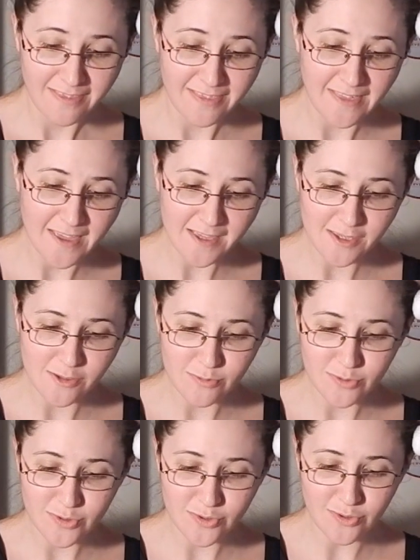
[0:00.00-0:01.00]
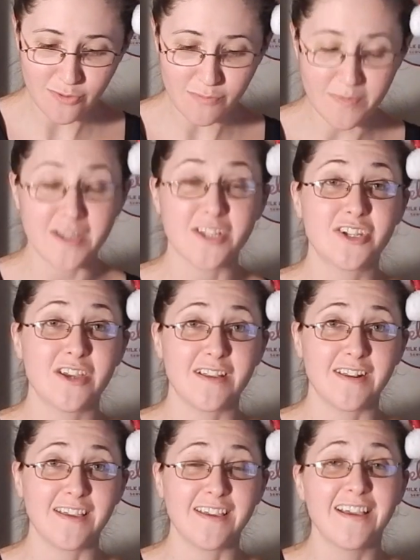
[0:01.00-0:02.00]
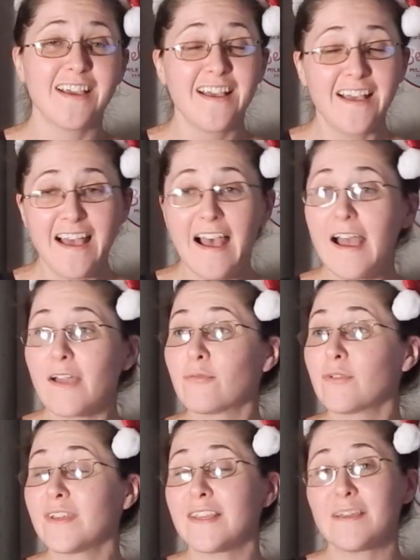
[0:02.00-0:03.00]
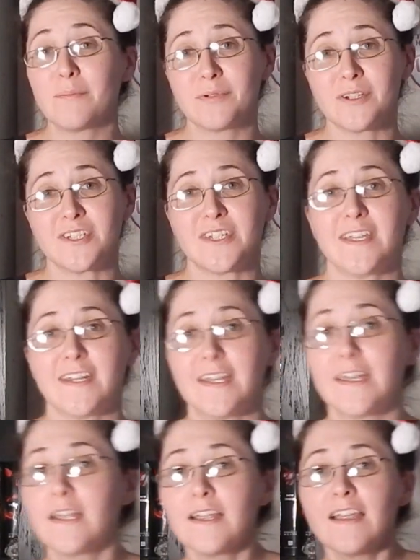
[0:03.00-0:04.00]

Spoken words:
Thank you so much, honey. I really appreciate it.